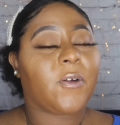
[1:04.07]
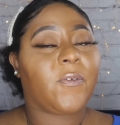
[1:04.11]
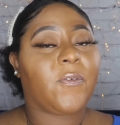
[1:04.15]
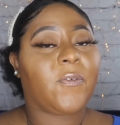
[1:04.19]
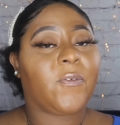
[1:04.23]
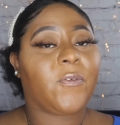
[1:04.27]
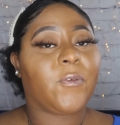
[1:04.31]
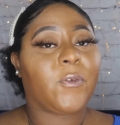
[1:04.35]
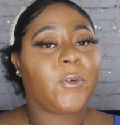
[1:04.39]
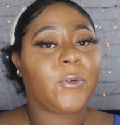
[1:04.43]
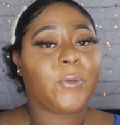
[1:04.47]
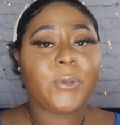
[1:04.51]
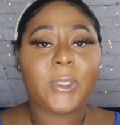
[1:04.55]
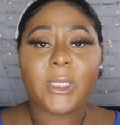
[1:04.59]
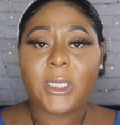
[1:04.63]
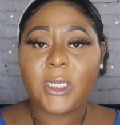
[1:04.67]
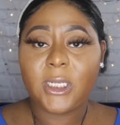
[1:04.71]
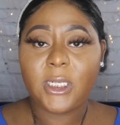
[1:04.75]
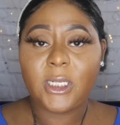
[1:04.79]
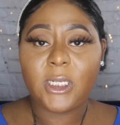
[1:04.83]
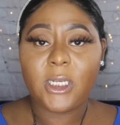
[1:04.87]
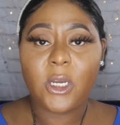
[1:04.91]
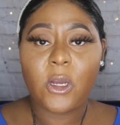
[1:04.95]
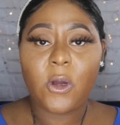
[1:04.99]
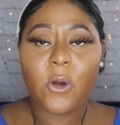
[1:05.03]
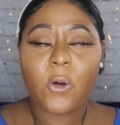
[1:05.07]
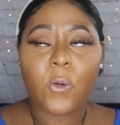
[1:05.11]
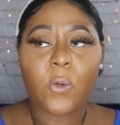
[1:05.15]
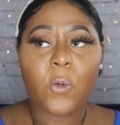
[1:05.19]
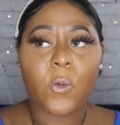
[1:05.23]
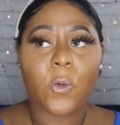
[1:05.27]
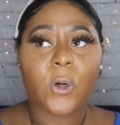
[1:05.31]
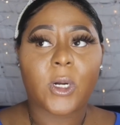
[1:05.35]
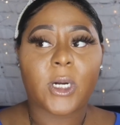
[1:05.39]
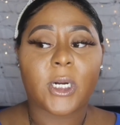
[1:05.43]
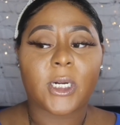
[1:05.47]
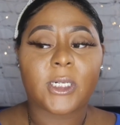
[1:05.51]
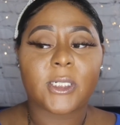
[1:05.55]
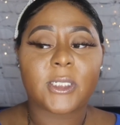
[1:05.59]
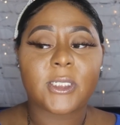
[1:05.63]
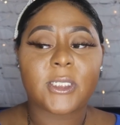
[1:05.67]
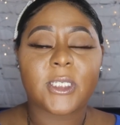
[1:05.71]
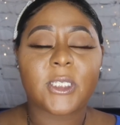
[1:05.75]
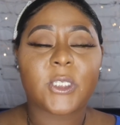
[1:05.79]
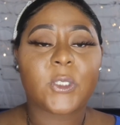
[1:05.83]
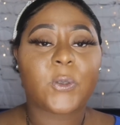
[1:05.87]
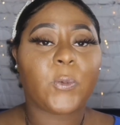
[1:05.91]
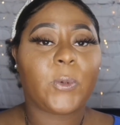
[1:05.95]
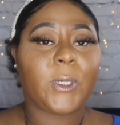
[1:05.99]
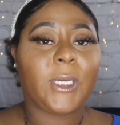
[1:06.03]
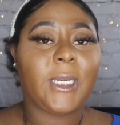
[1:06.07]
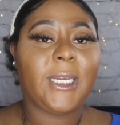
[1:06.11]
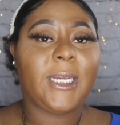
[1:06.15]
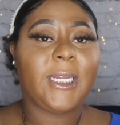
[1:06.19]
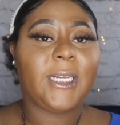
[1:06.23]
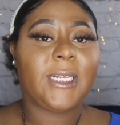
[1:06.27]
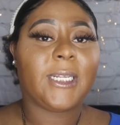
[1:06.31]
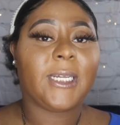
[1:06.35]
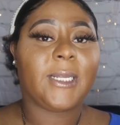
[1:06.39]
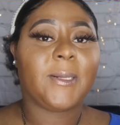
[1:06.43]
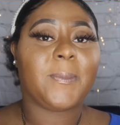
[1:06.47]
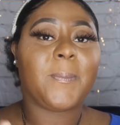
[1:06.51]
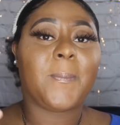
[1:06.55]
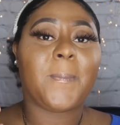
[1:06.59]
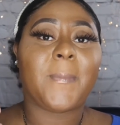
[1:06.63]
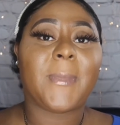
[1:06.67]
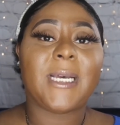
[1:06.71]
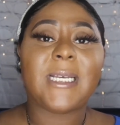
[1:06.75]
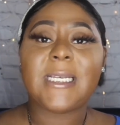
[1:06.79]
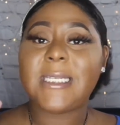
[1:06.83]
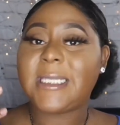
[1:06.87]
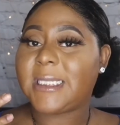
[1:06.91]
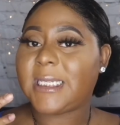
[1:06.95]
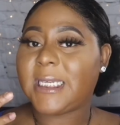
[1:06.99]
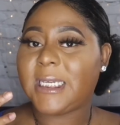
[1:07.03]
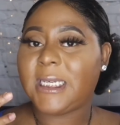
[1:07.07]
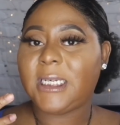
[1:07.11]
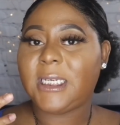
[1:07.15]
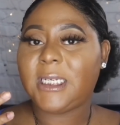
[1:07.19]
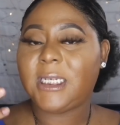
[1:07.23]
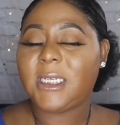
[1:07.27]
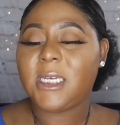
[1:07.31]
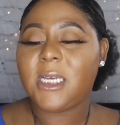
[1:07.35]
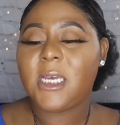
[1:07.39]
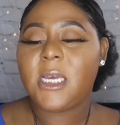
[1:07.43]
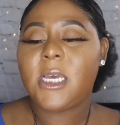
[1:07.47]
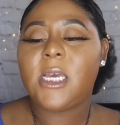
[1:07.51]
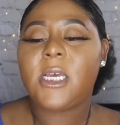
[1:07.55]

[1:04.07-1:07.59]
fruity or sweet and musky